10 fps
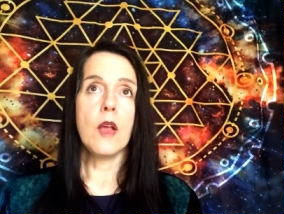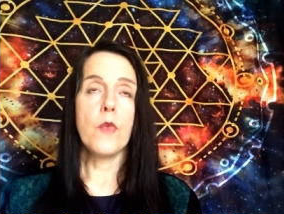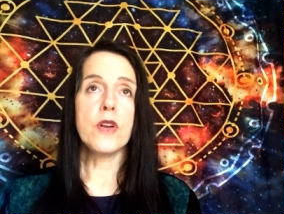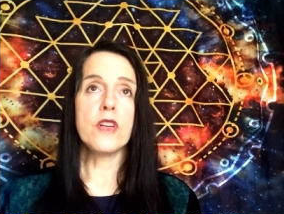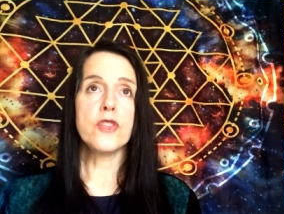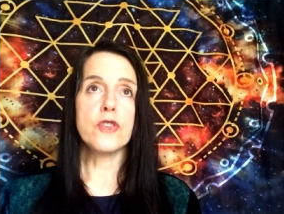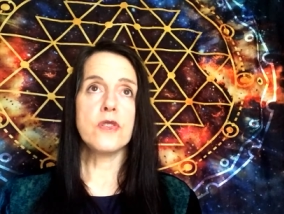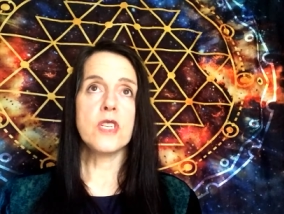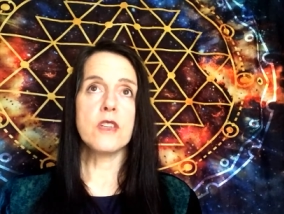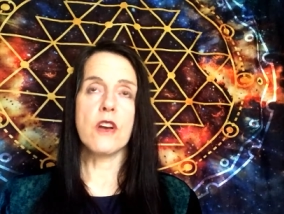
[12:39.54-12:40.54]
And when I
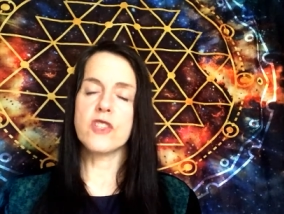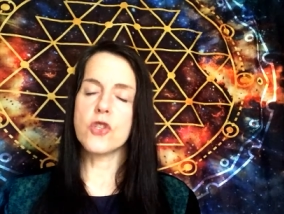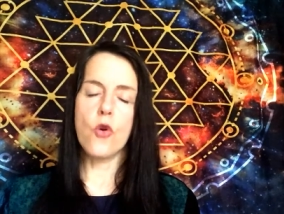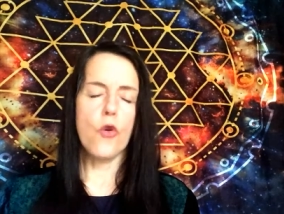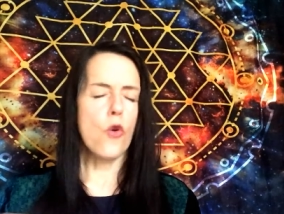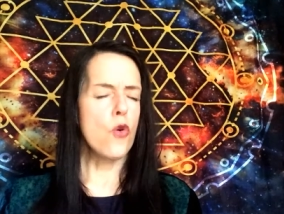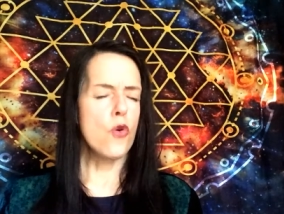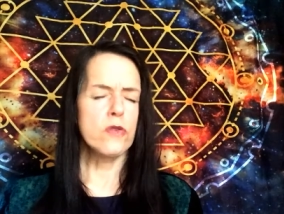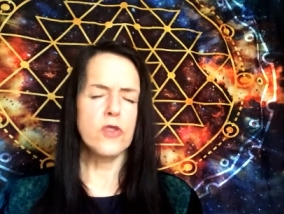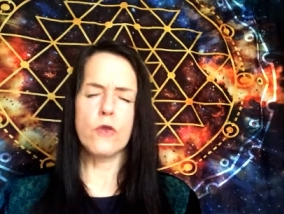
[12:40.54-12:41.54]
tuned in, I saw
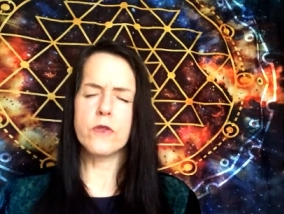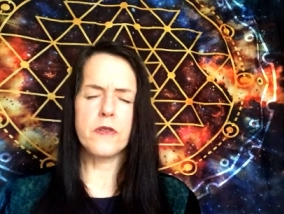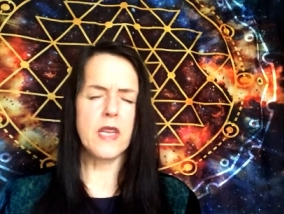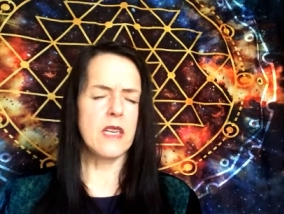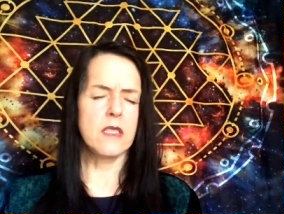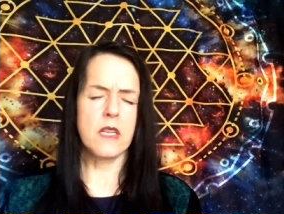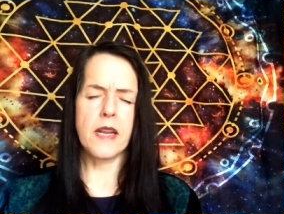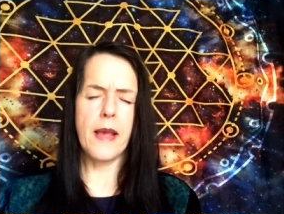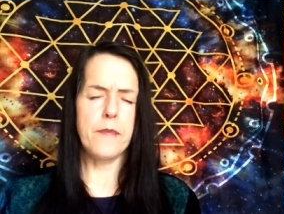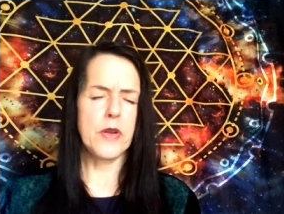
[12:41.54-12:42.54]
all sorts of things that
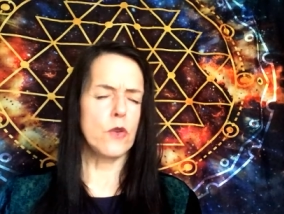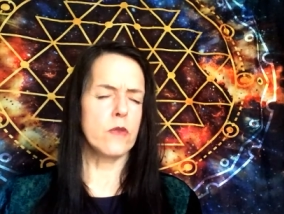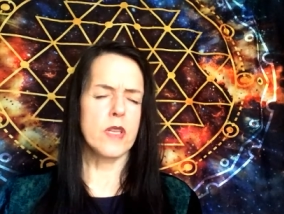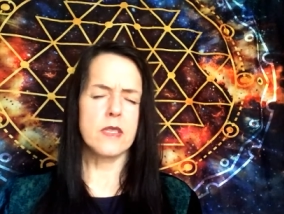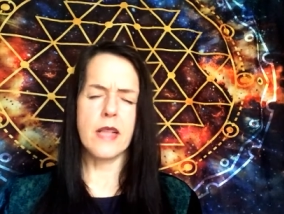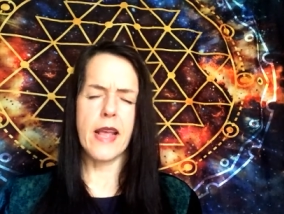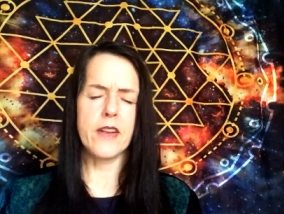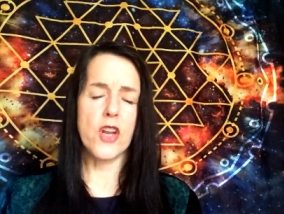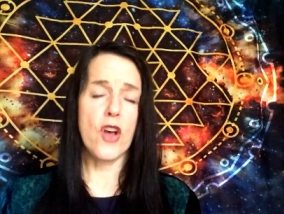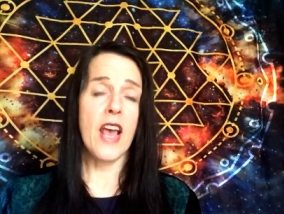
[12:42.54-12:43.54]
had happened on this
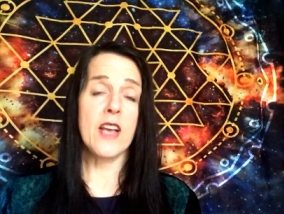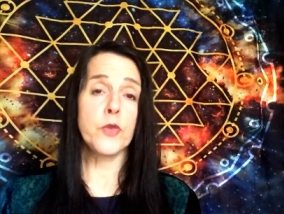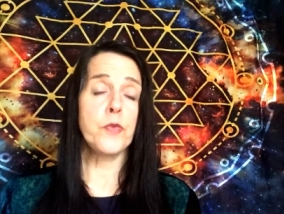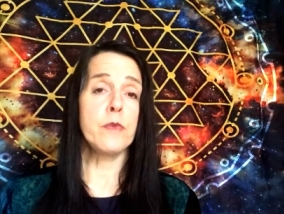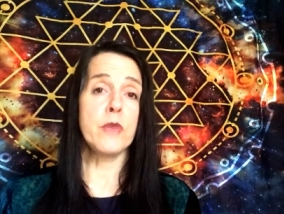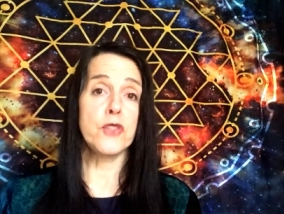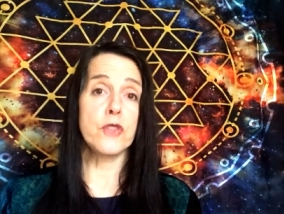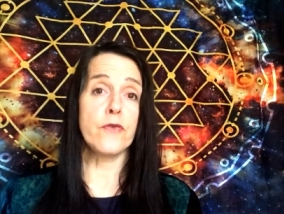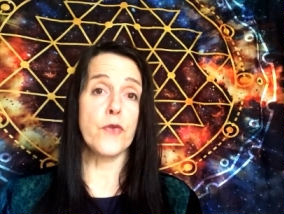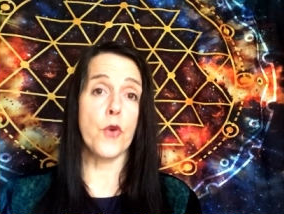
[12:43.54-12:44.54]
land. And I asked
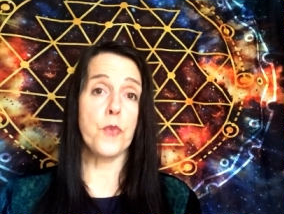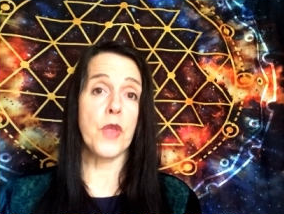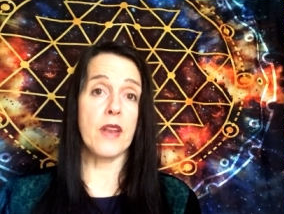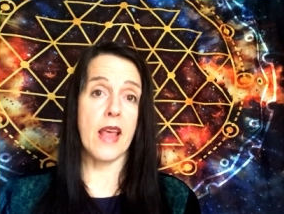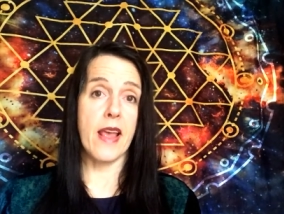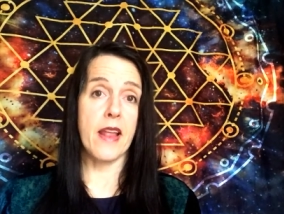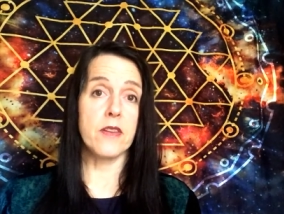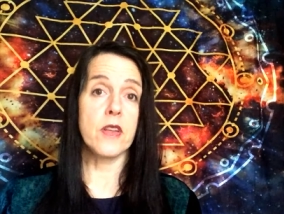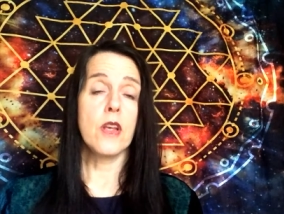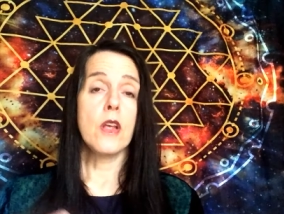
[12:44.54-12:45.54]
permission from the
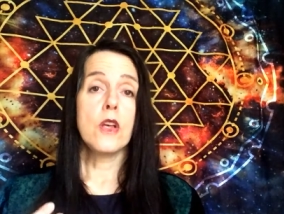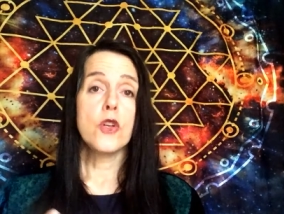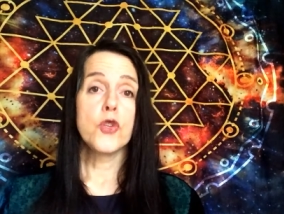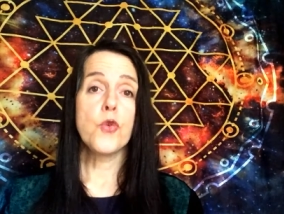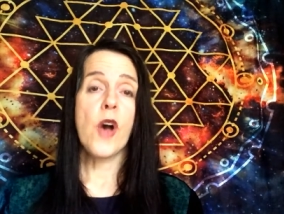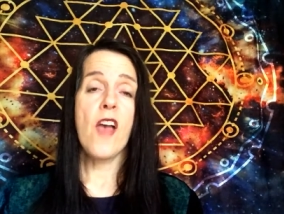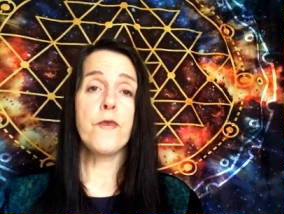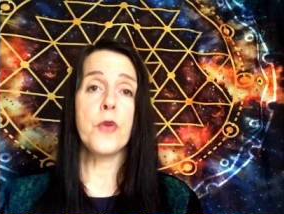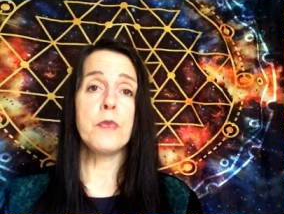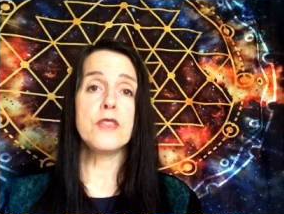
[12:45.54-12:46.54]
land, do I
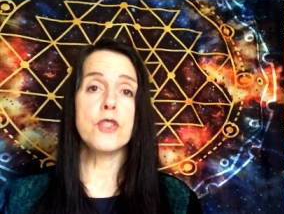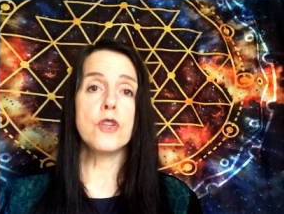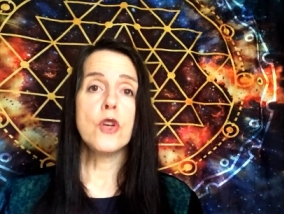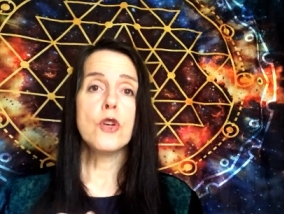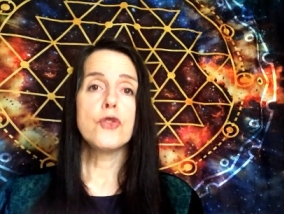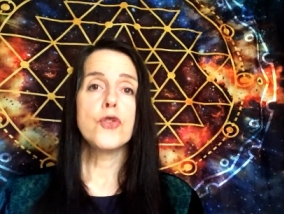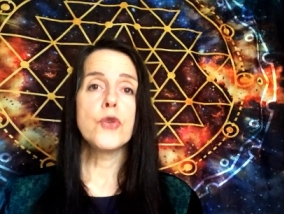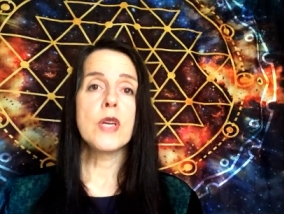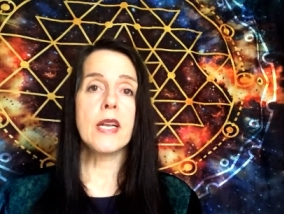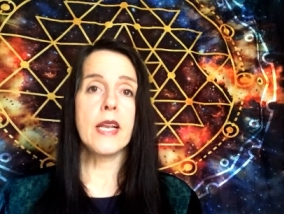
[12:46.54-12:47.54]
have permission
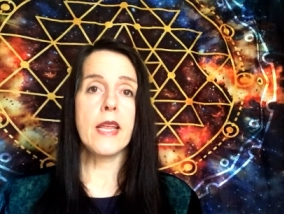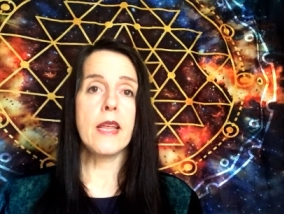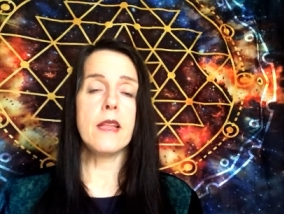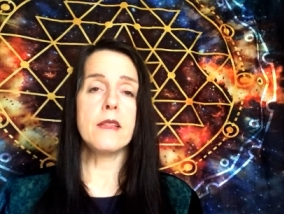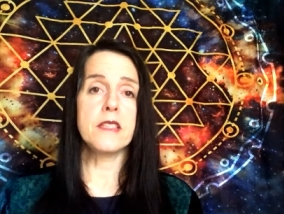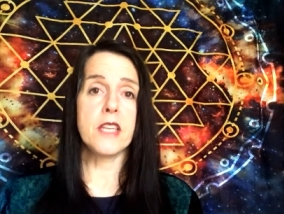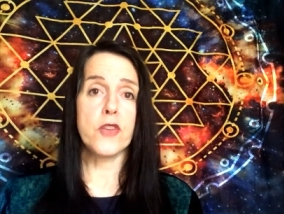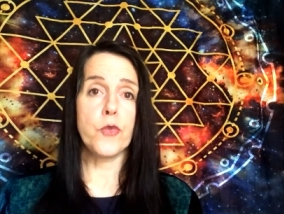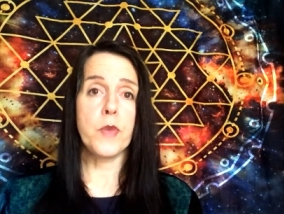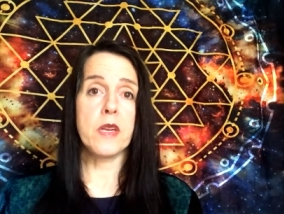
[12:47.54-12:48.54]
to clear the
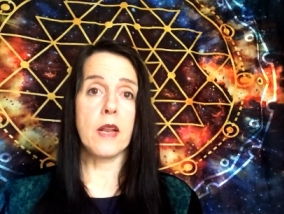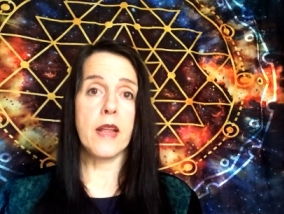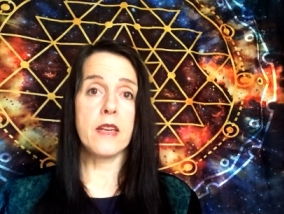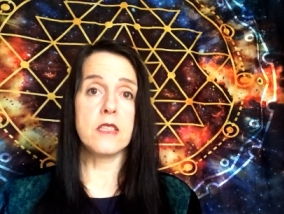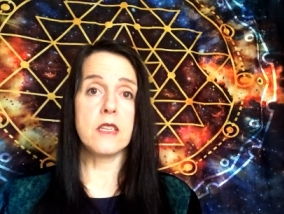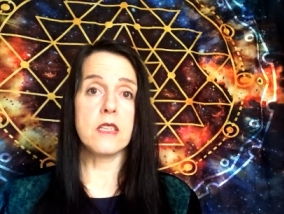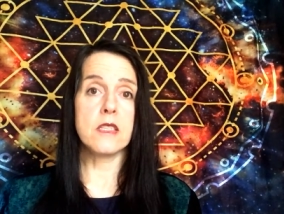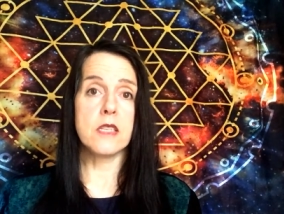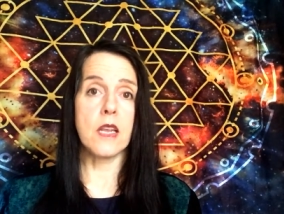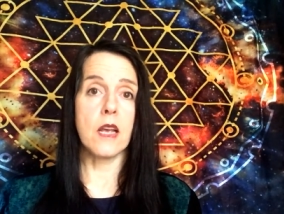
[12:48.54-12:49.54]
detrimental energy
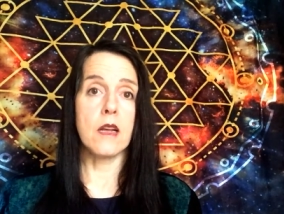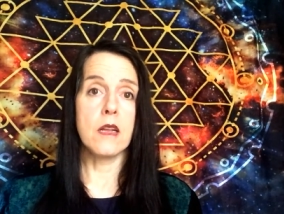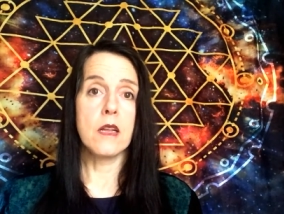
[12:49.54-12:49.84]
that's here?